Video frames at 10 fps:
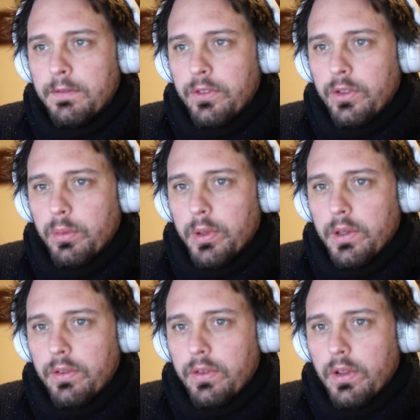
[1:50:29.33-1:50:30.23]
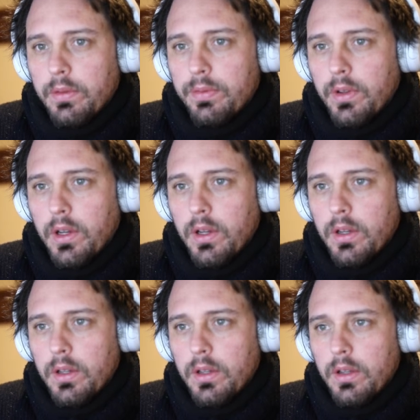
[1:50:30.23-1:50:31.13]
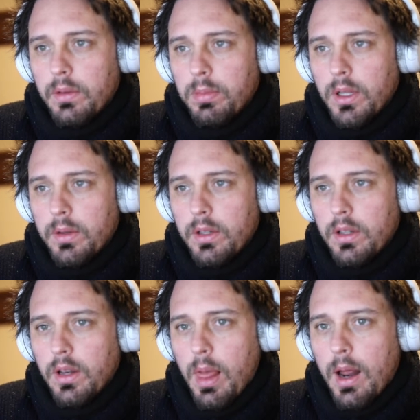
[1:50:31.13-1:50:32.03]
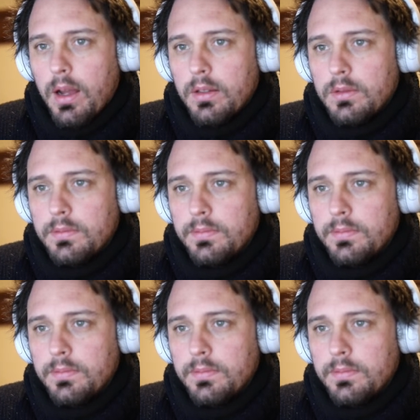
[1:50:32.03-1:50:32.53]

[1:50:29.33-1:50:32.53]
0-page stuff. Blah, blah, blah, blah.